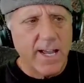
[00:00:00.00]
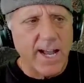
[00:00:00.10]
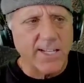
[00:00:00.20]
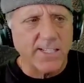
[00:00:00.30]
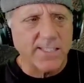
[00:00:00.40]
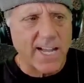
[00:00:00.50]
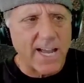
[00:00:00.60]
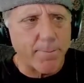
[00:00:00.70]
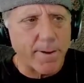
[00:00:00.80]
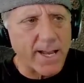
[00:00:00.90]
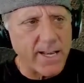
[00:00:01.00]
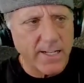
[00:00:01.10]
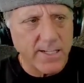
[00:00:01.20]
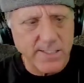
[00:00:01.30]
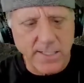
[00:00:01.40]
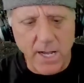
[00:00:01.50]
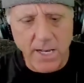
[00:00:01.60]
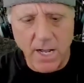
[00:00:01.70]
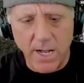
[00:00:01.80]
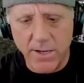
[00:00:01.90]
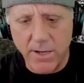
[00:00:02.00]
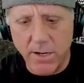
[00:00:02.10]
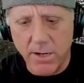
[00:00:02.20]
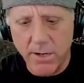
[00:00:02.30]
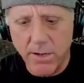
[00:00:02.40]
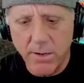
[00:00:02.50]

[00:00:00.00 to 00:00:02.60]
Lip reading: and just type in sun under,